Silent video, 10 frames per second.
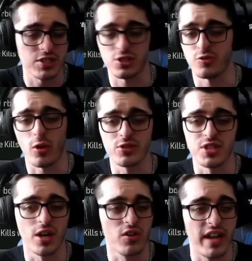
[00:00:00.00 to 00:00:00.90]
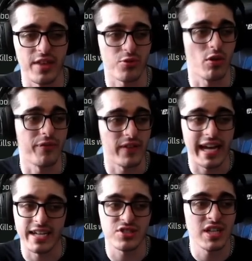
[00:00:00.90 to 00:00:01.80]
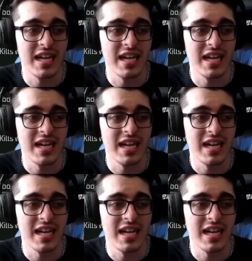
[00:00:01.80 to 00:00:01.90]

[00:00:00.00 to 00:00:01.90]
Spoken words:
Just throw a stun grenade, throw a flash.